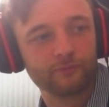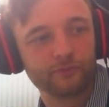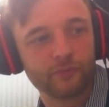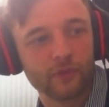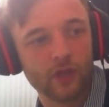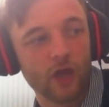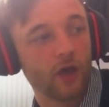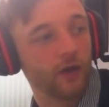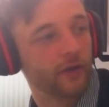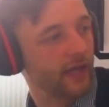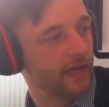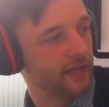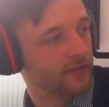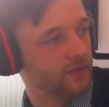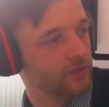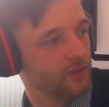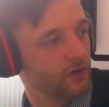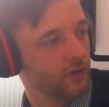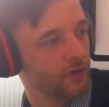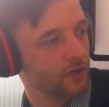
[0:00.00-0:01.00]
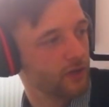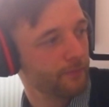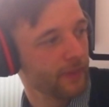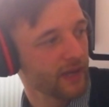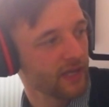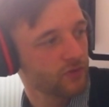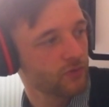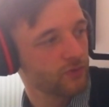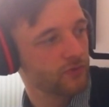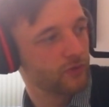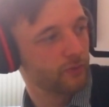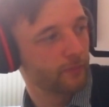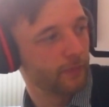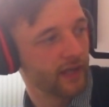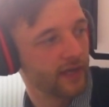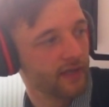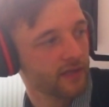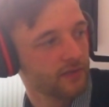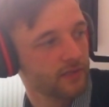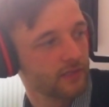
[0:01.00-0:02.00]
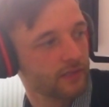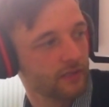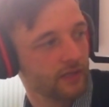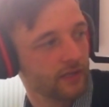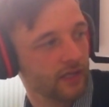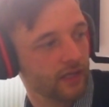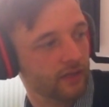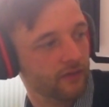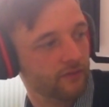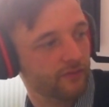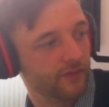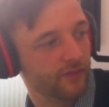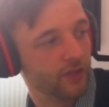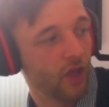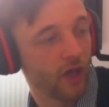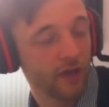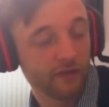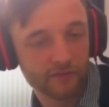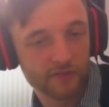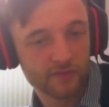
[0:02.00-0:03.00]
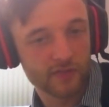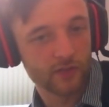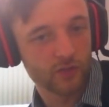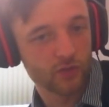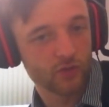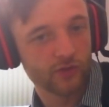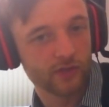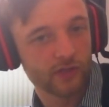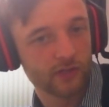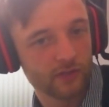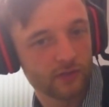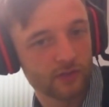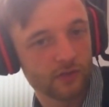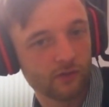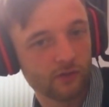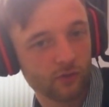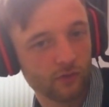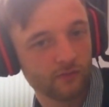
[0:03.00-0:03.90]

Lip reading: Okay, so the battle took place in the 9th century, so